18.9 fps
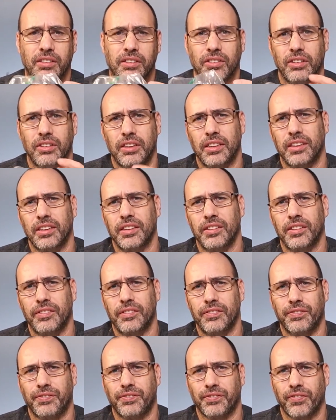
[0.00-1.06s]
to
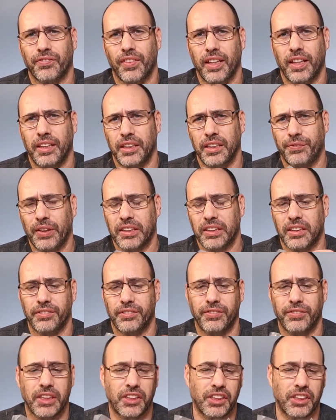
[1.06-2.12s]
the
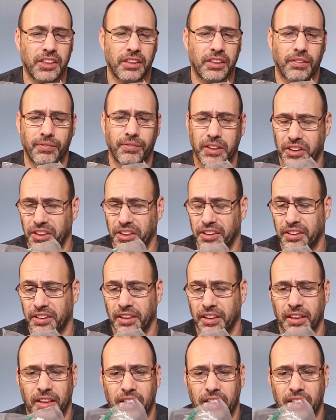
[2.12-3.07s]
dispenser machine.